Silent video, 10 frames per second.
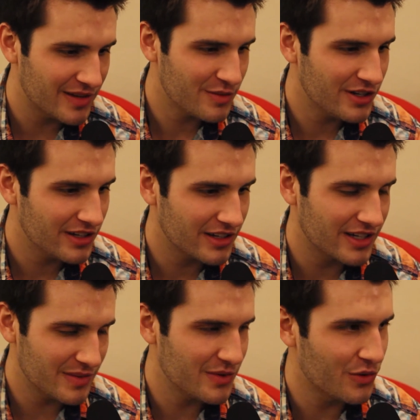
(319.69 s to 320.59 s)
"Give me,
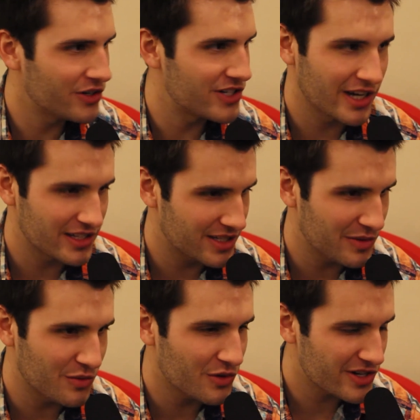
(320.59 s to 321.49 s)
give me one chance, give
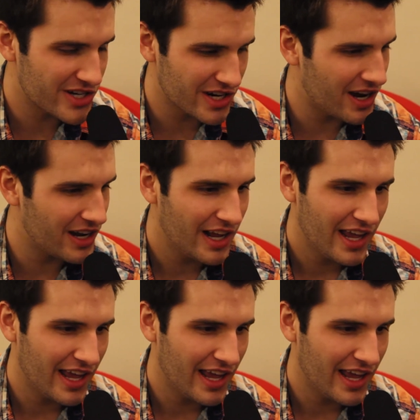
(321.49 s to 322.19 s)
me one shot,